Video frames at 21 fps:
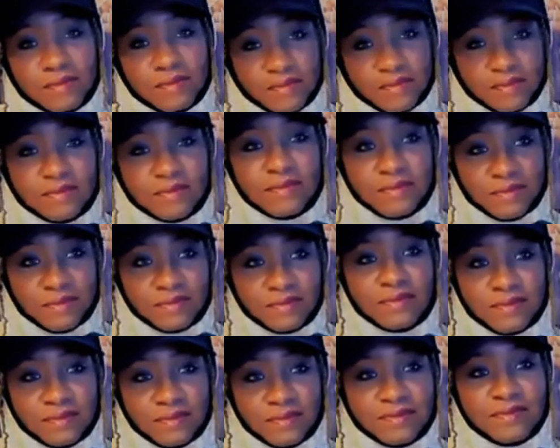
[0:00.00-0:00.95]

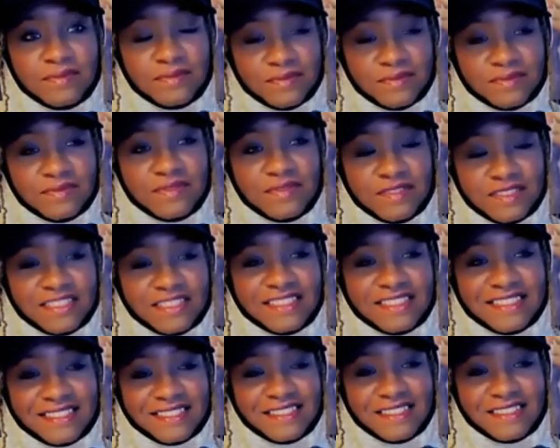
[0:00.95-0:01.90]

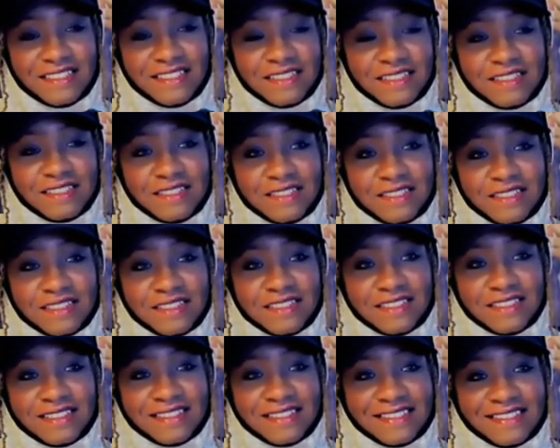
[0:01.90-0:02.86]

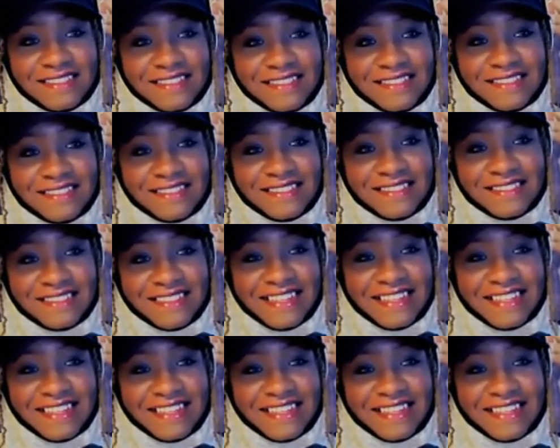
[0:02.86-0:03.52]
This person isn't speaking.